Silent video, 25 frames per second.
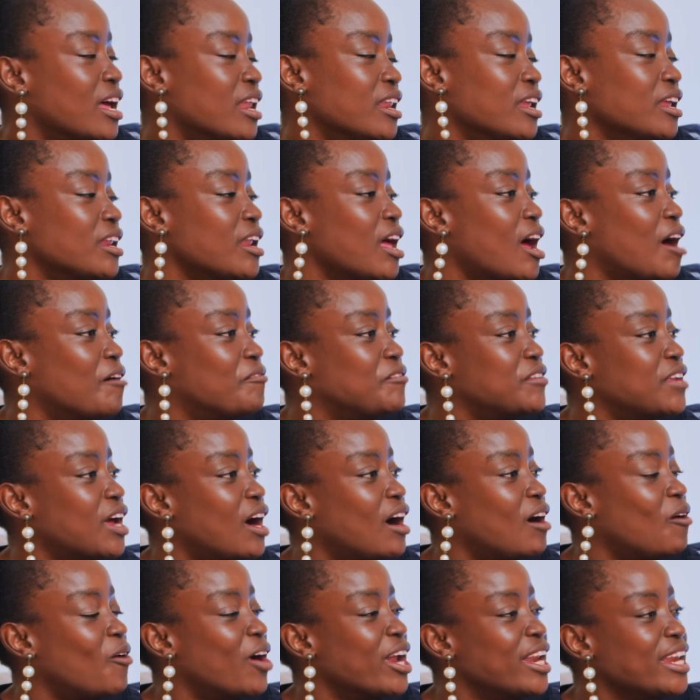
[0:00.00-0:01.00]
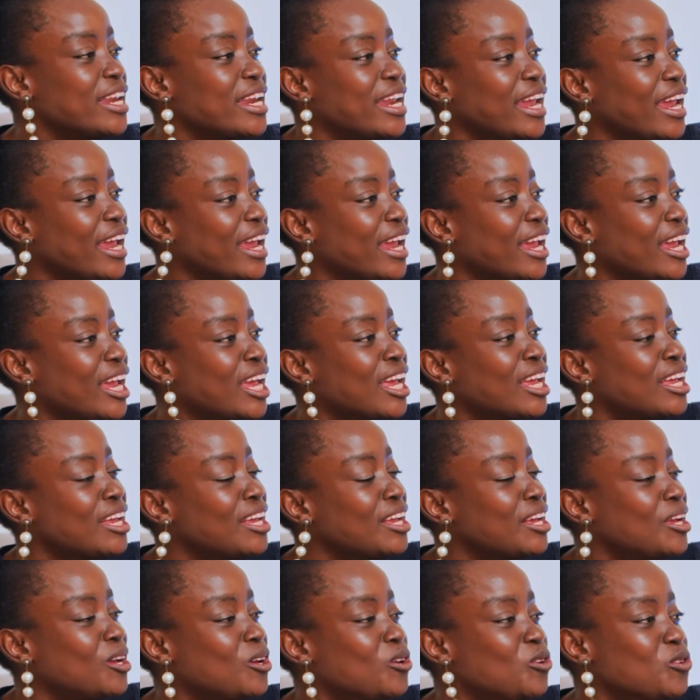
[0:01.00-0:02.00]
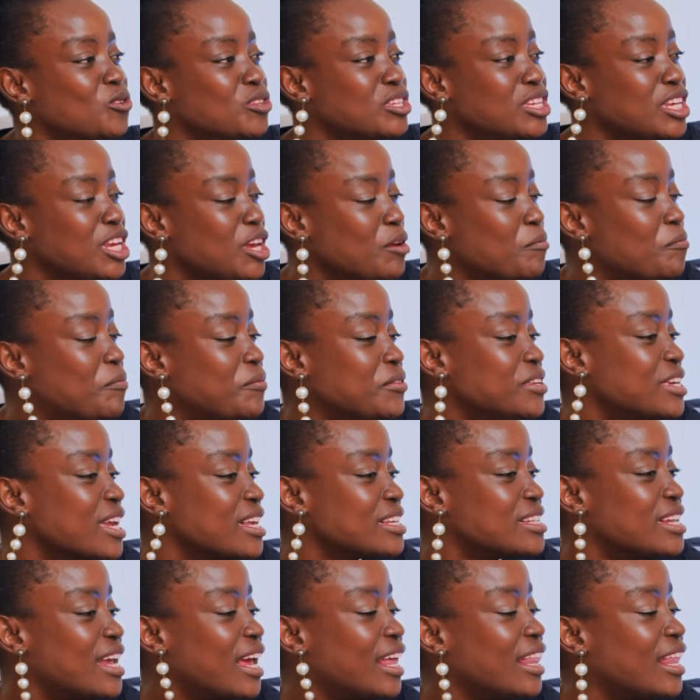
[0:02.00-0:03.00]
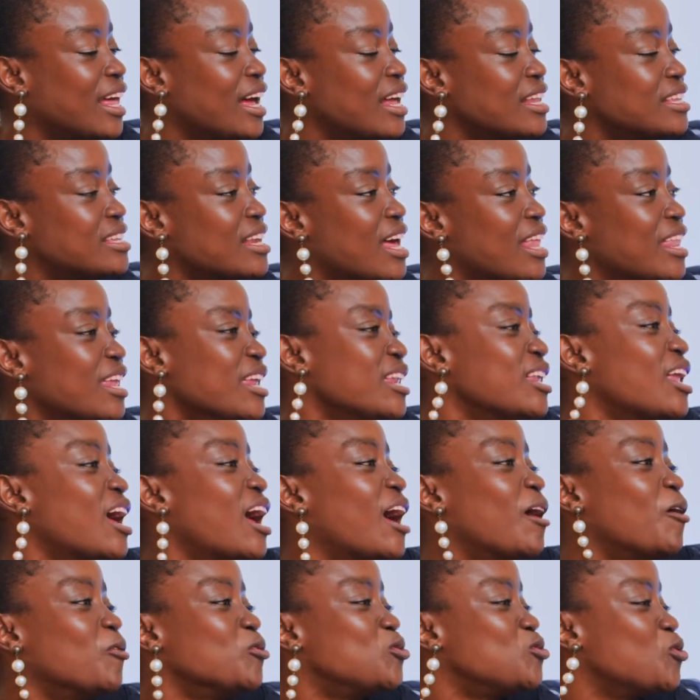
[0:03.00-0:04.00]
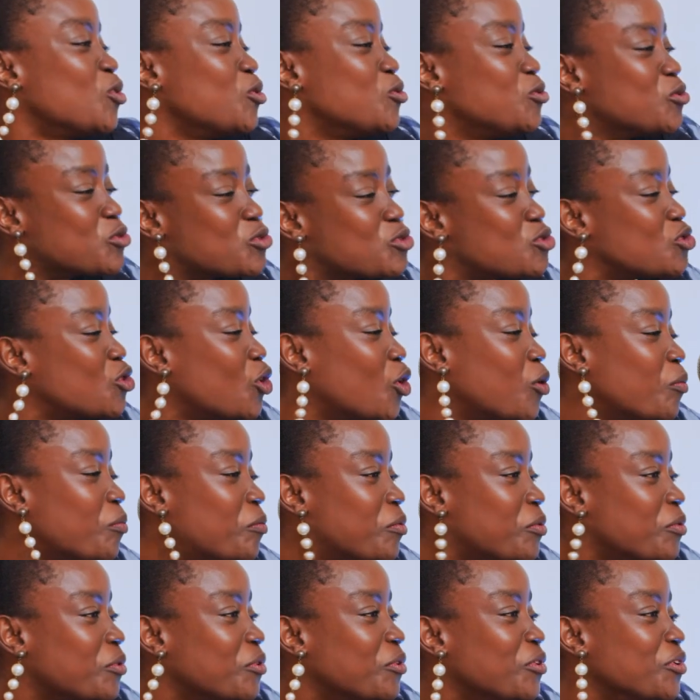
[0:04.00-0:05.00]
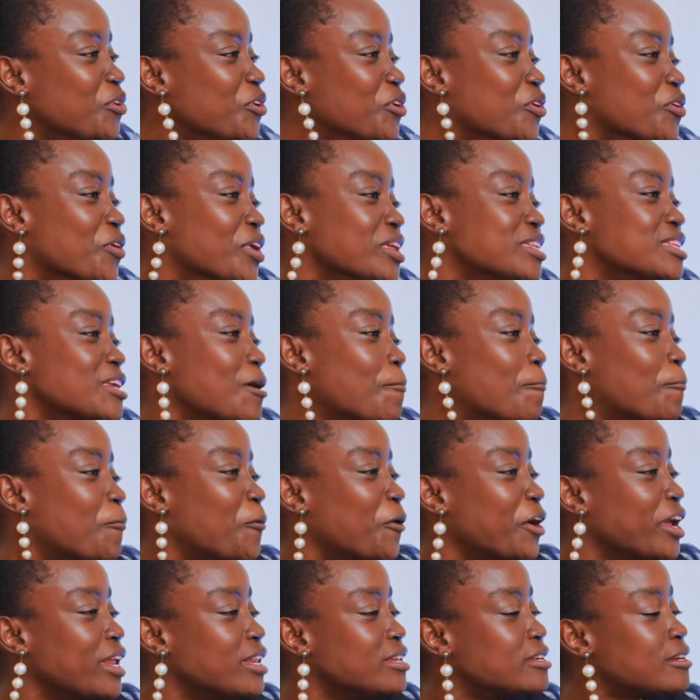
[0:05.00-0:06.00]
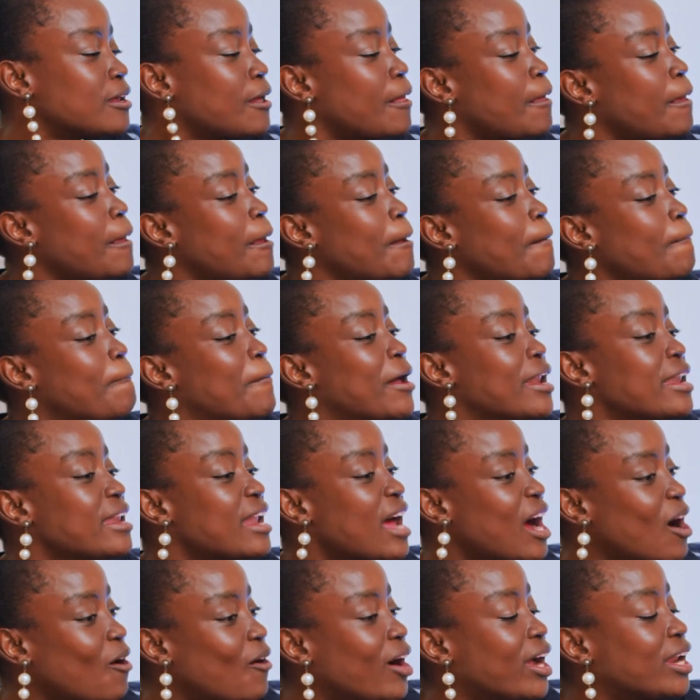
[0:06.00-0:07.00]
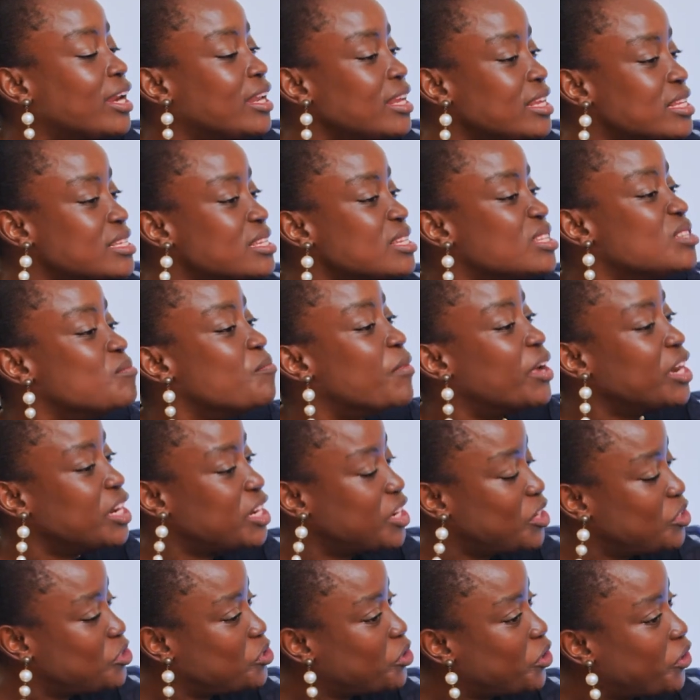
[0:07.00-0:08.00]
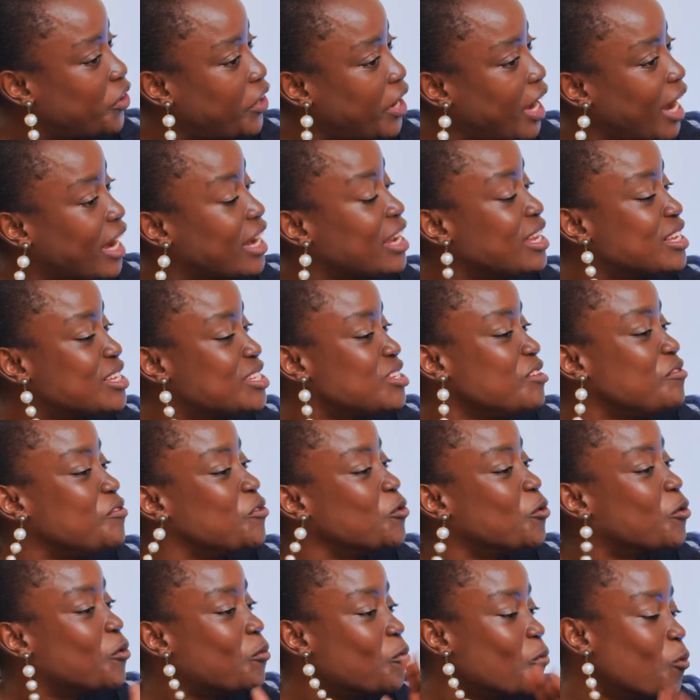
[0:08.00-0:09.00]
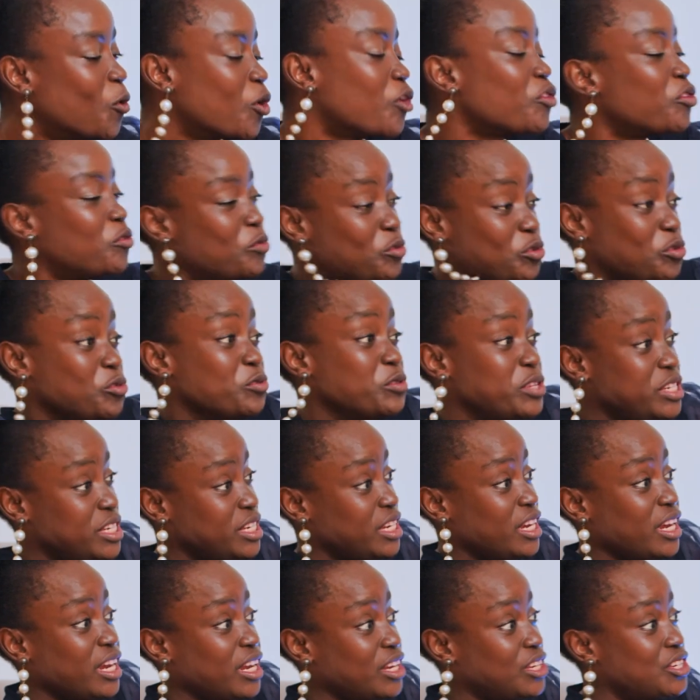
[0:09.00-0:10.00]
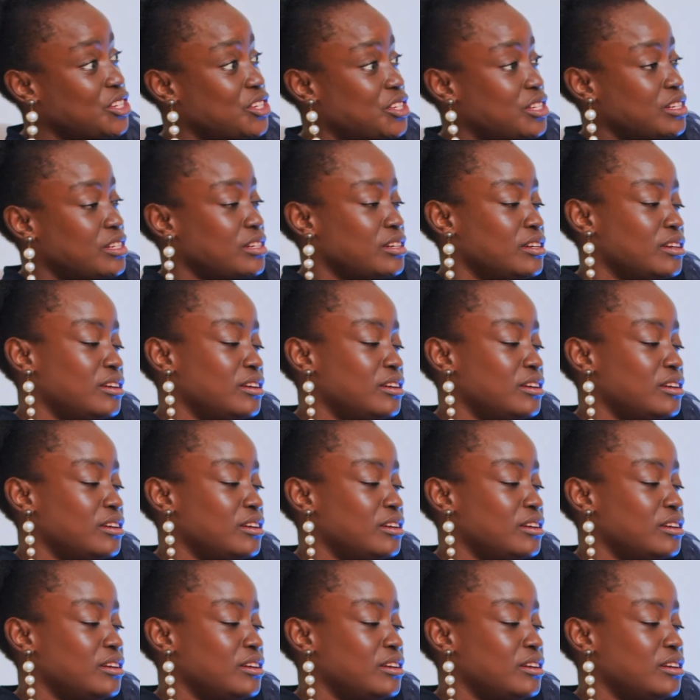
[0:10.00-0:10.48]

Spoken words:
and then after one day, you skip just like that. And then I was told to stop, at some point. But now at least it's mandatory. At least if you walk through UTH